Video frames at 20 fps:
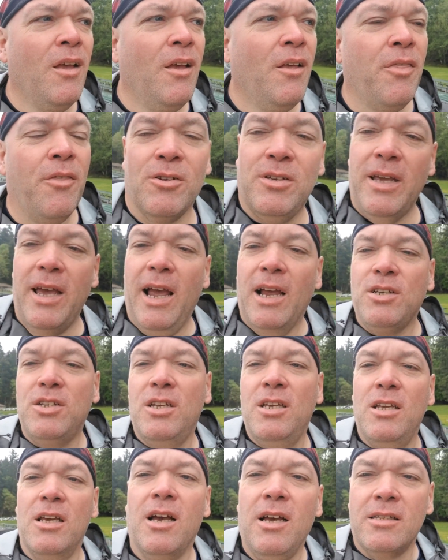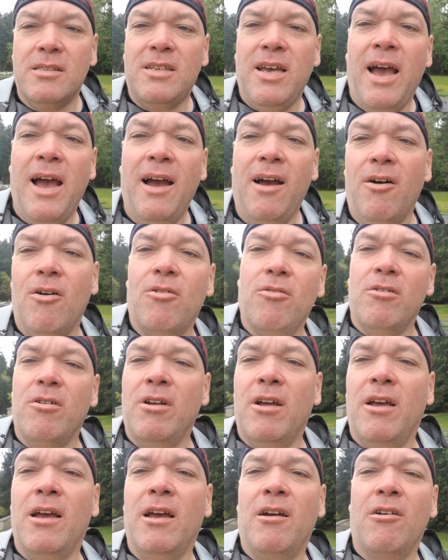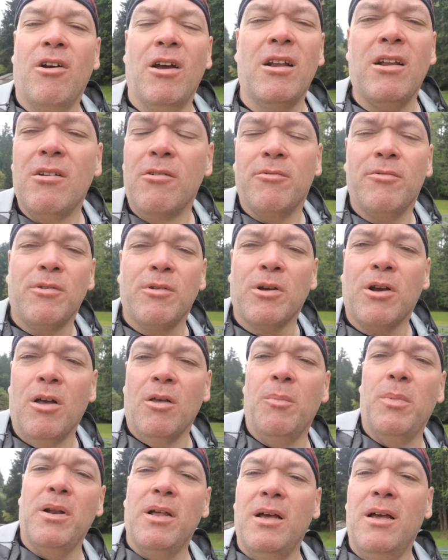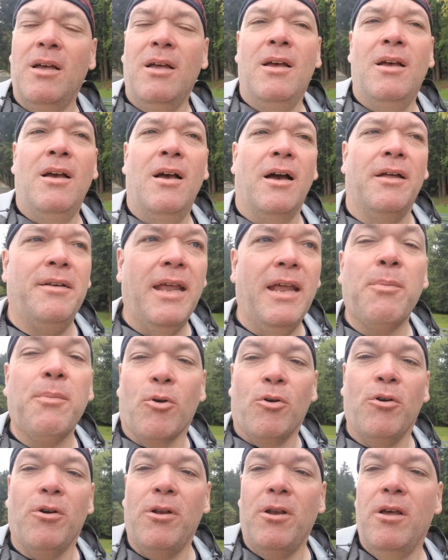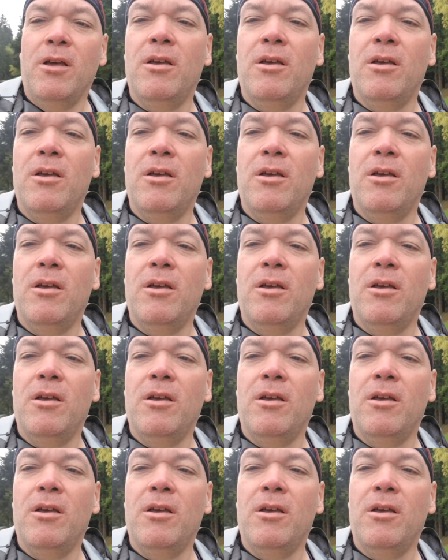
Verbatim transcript: there's actually a town, or I don't know if you want to call it, but a neighborhood,